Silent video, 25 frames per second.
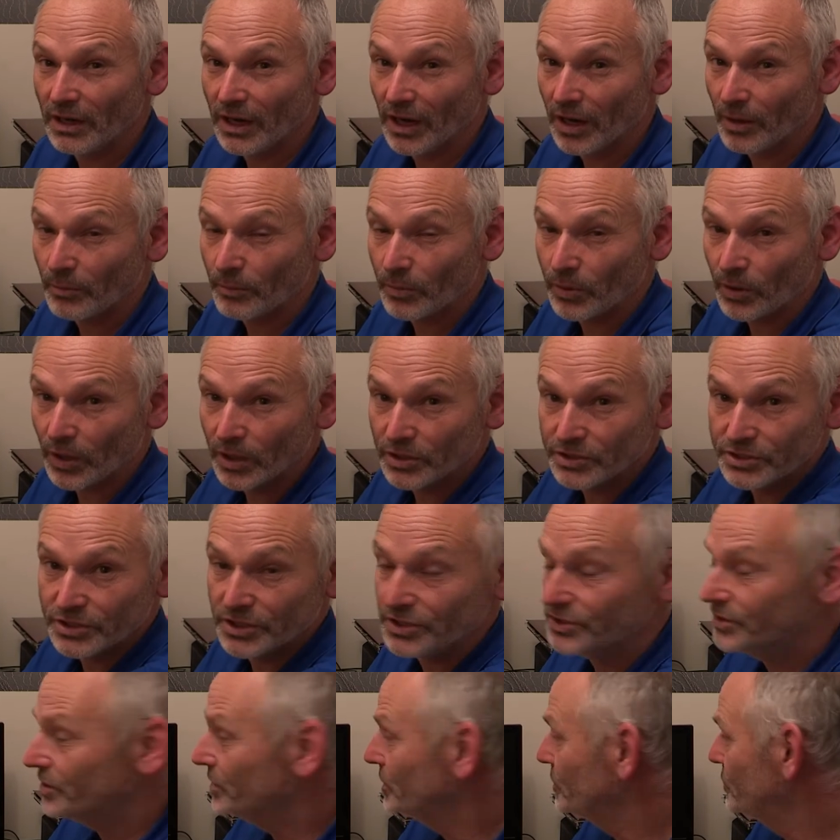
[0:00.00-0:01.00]
our
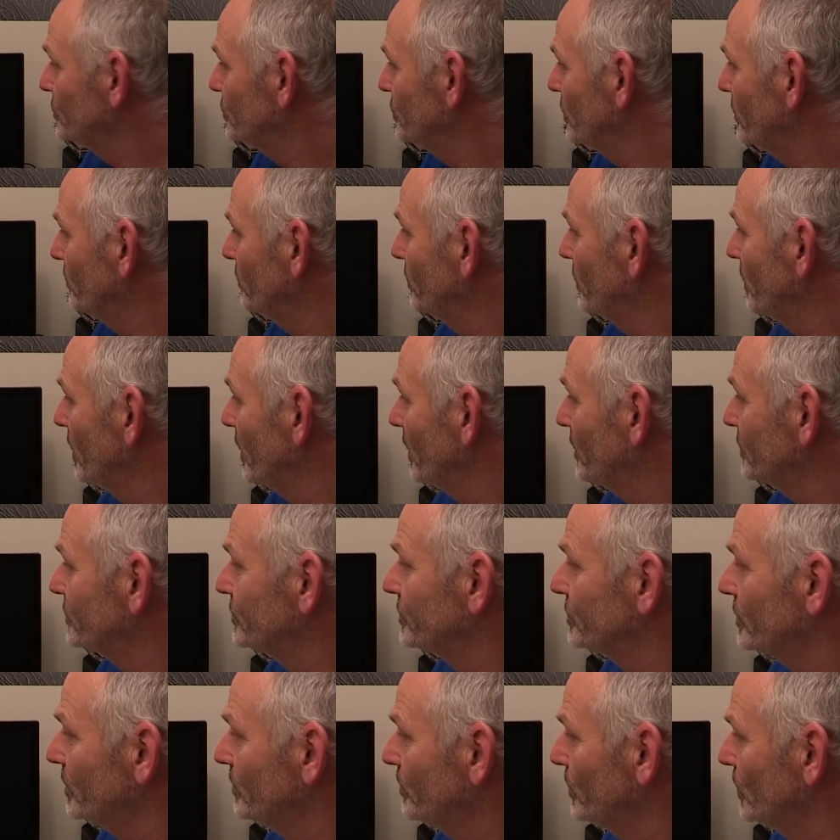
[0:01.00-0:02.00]
processing chip, our
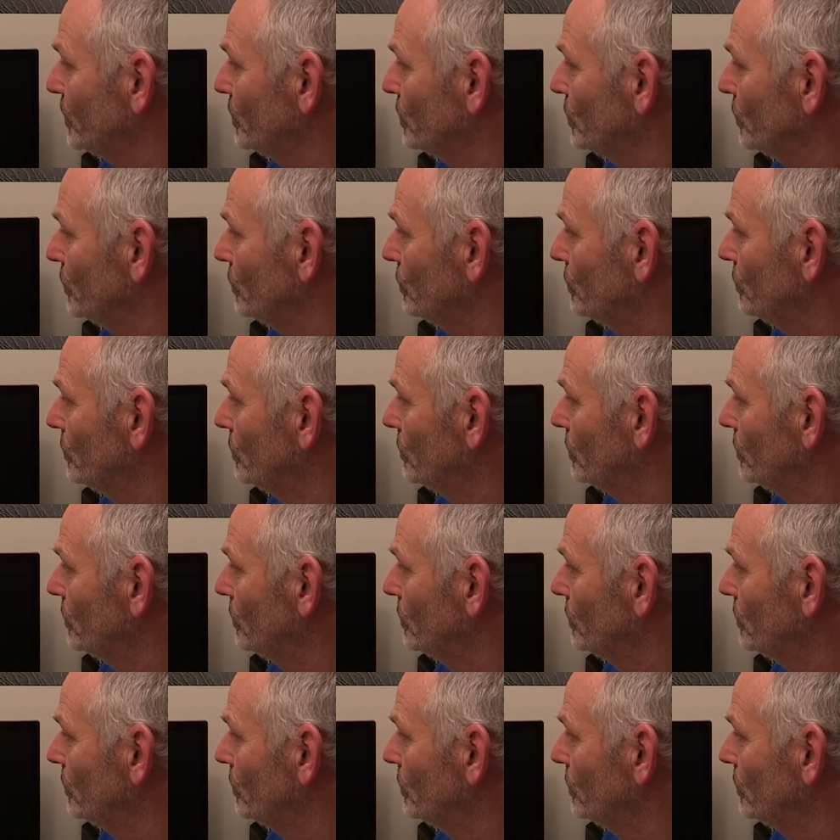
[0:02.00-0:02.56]
CPU.